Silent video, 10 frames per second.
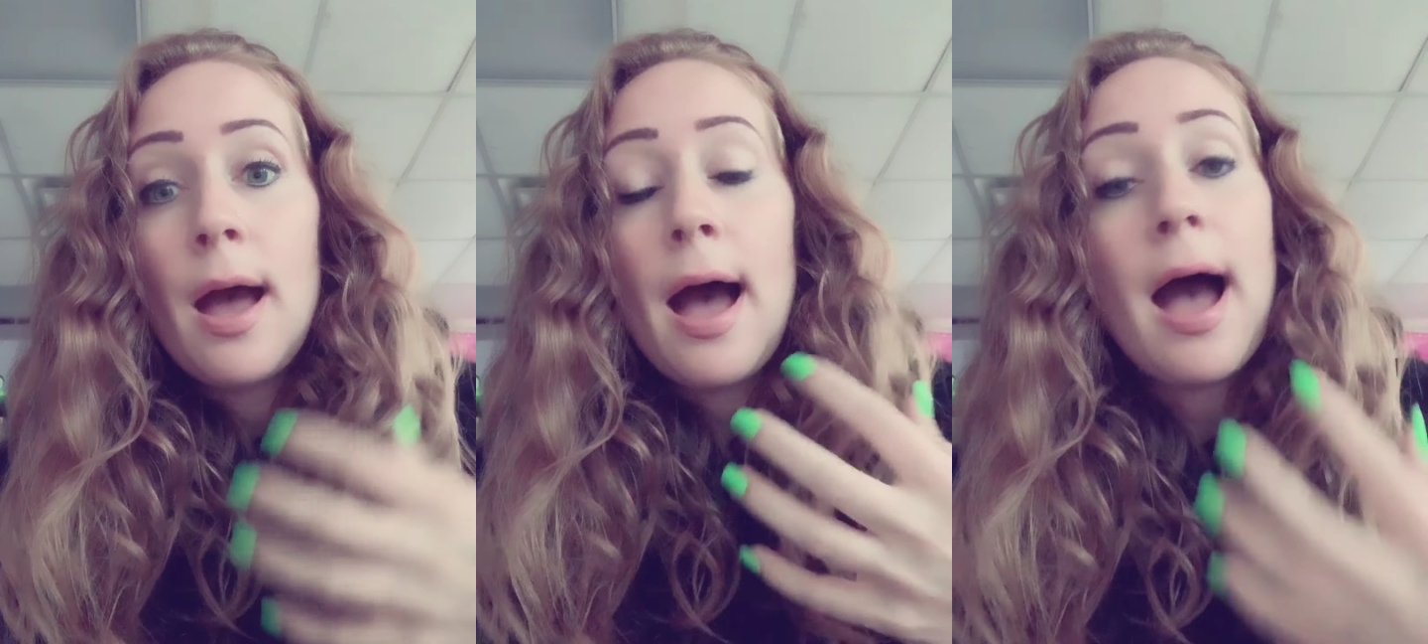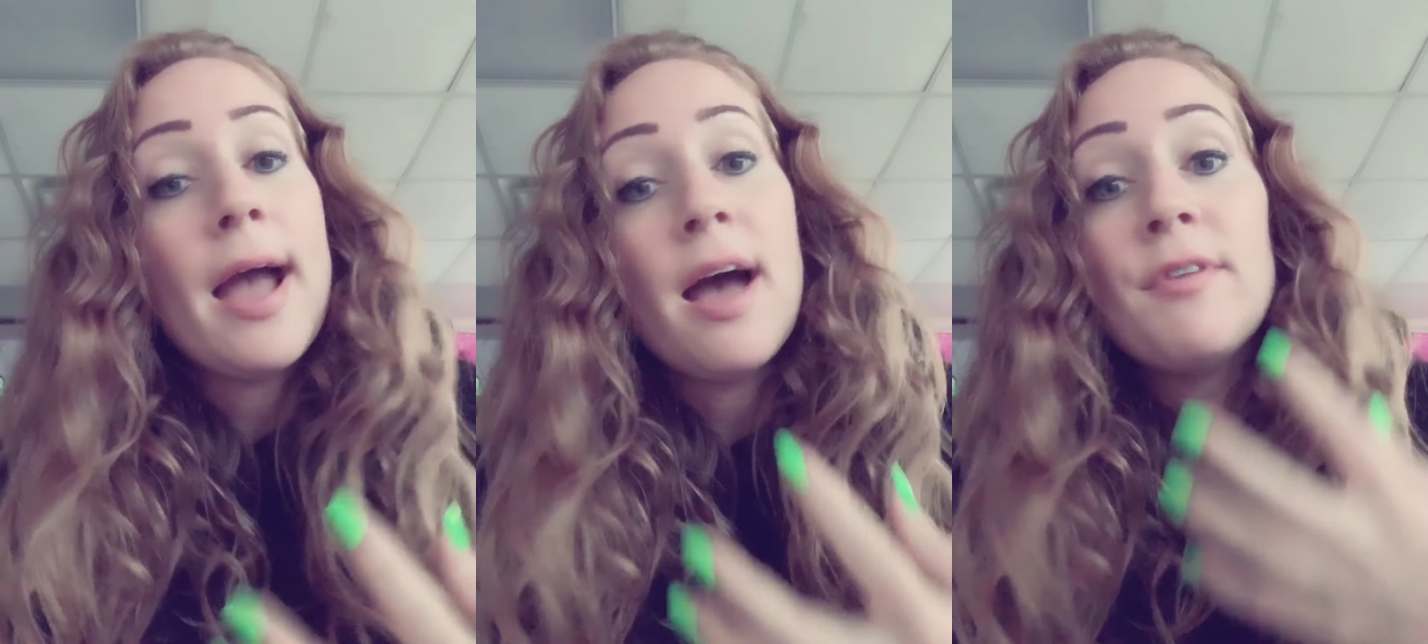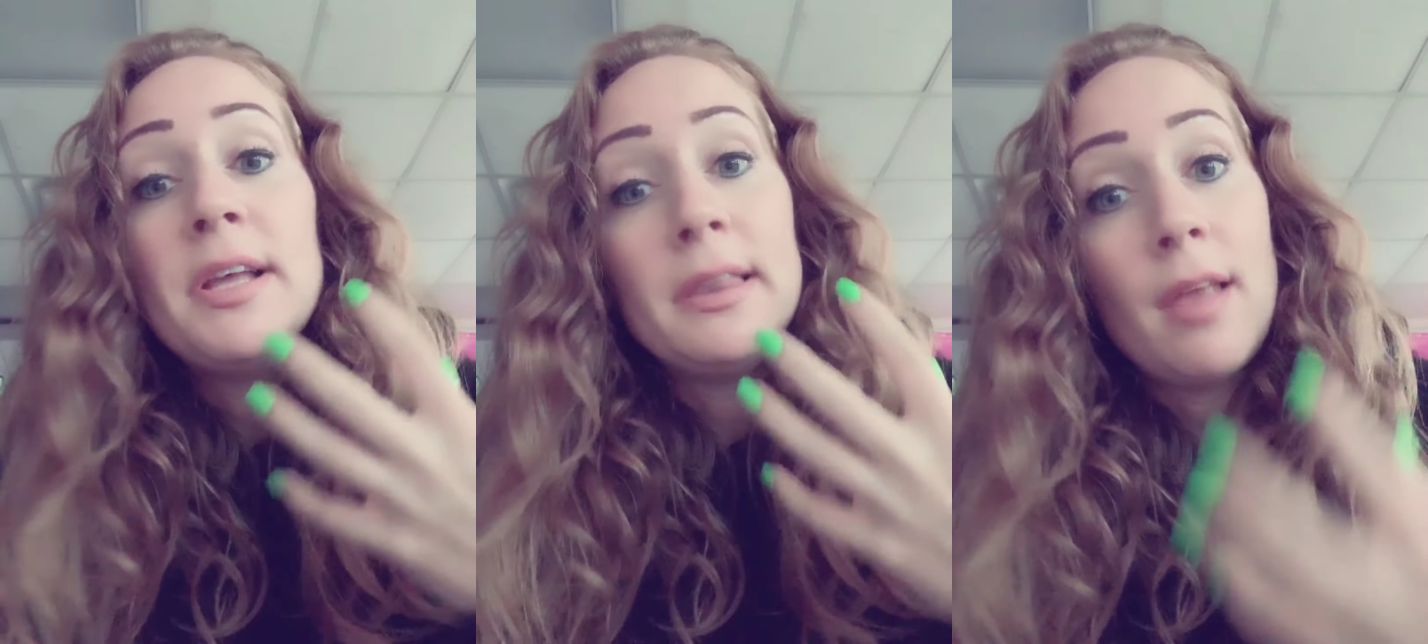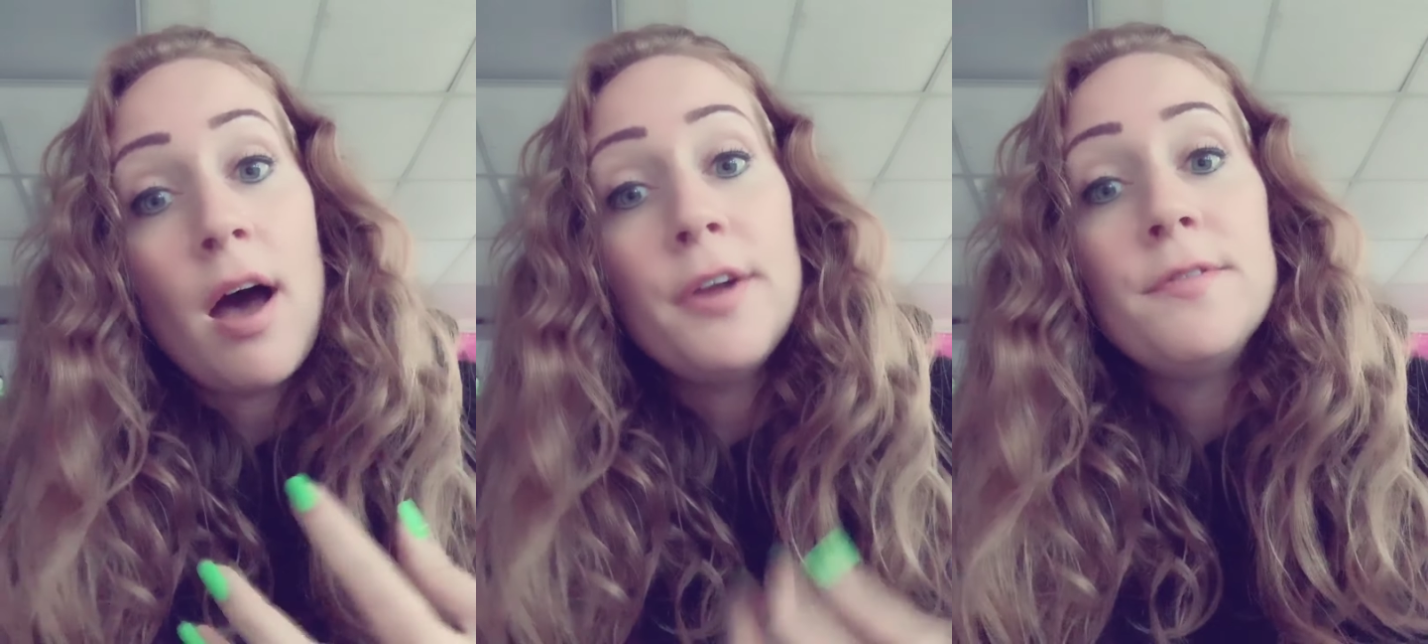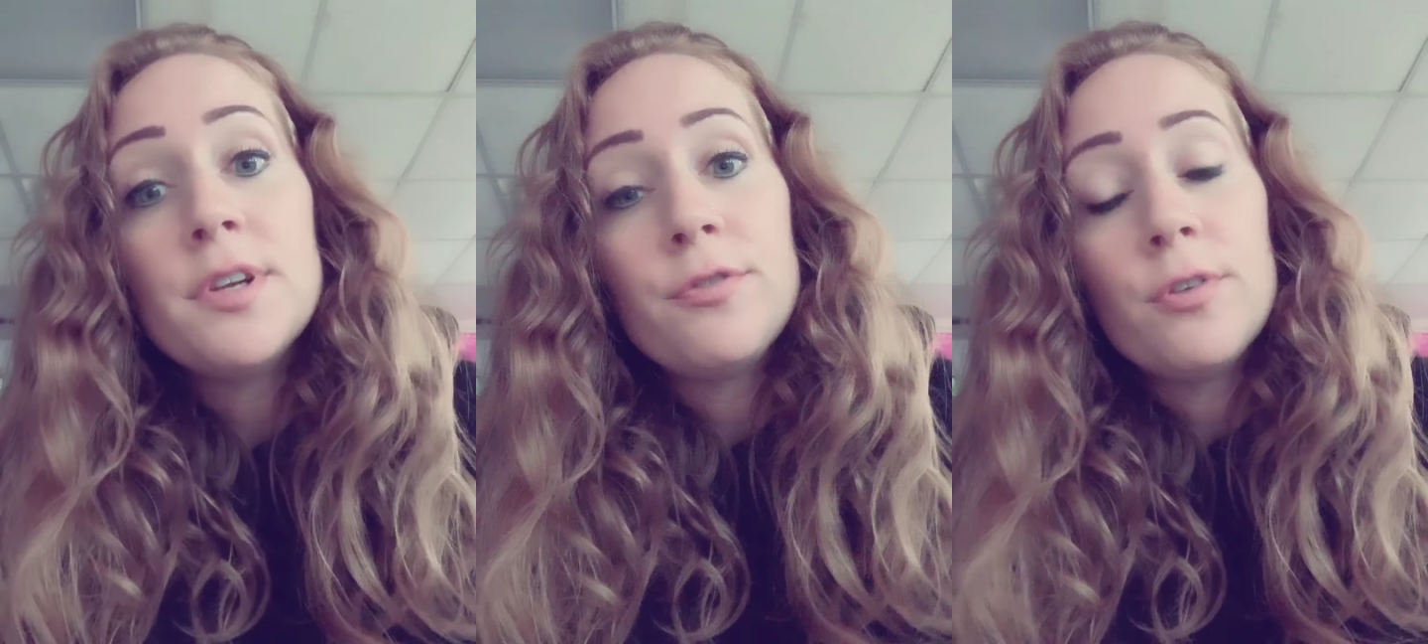I have a lot of
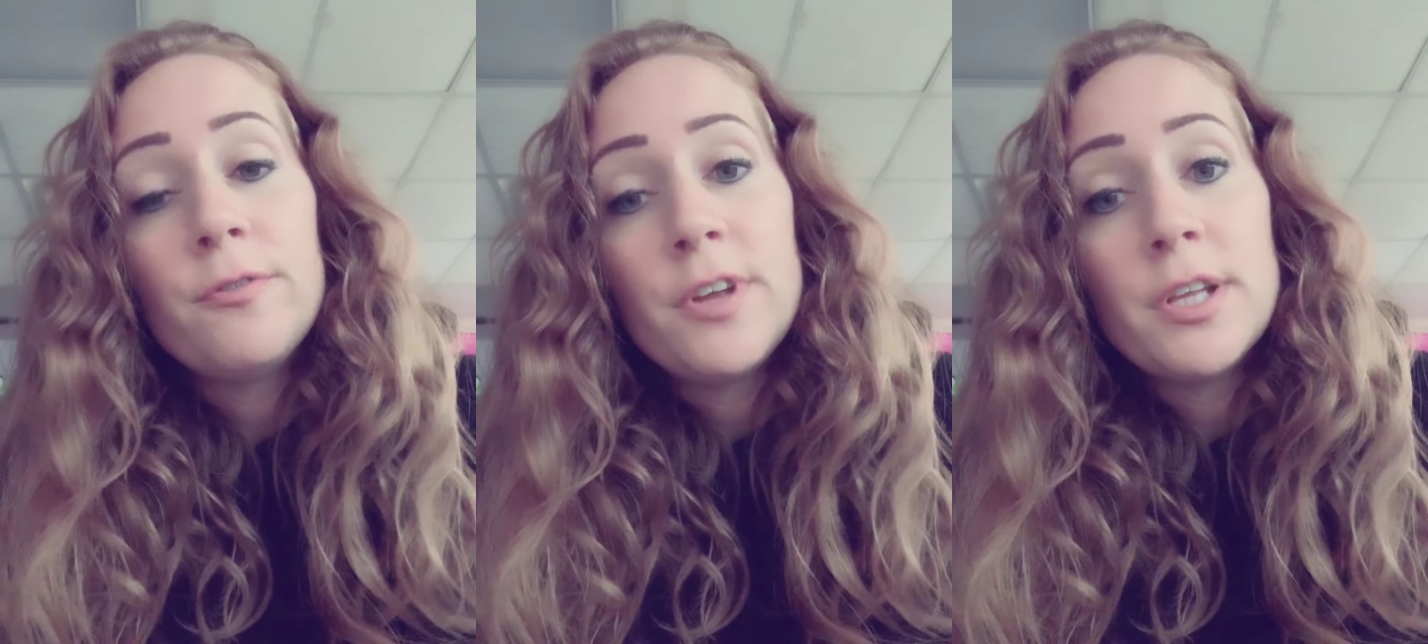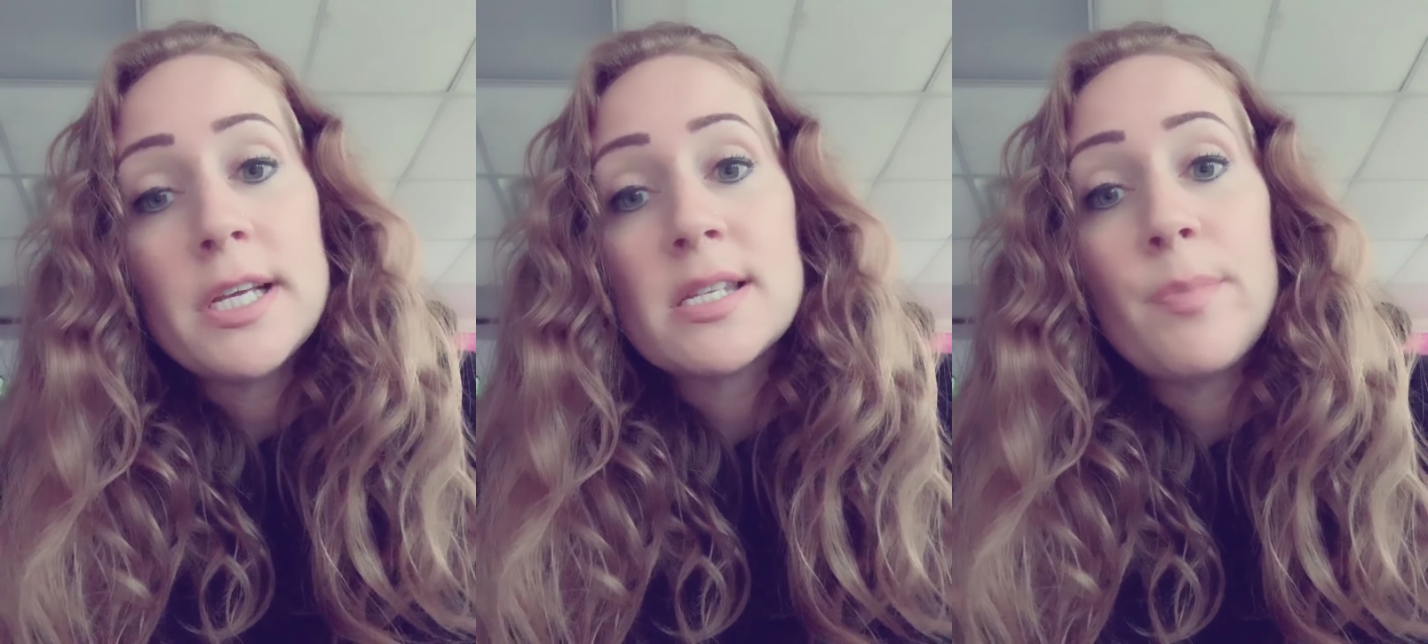different feelings